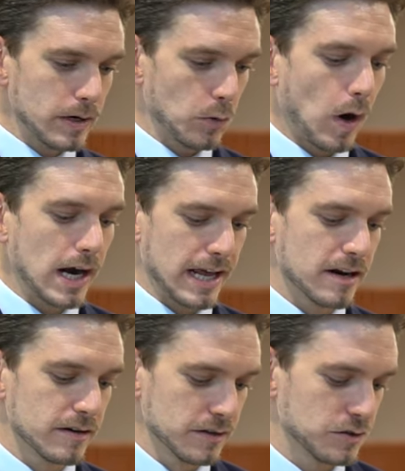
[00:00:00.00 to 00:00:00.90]
many wide
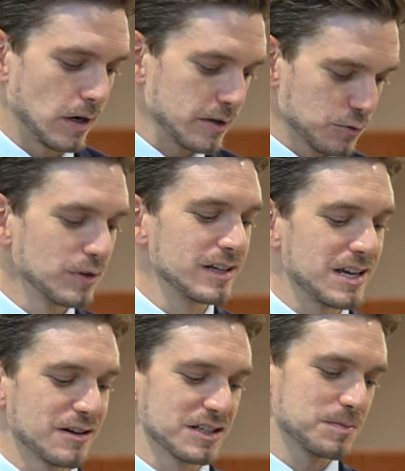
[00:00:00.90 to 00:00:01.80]
areas. So I was really
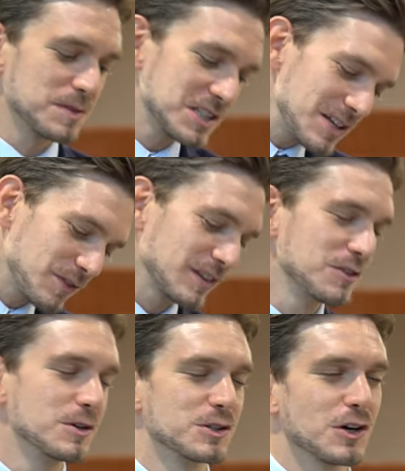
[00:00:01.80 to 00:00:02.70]
curious specifically
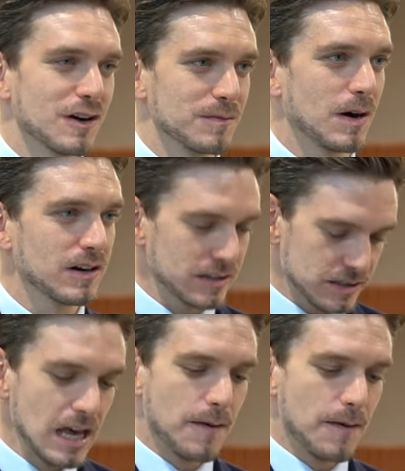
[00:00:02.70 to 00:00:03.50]
who your target market is.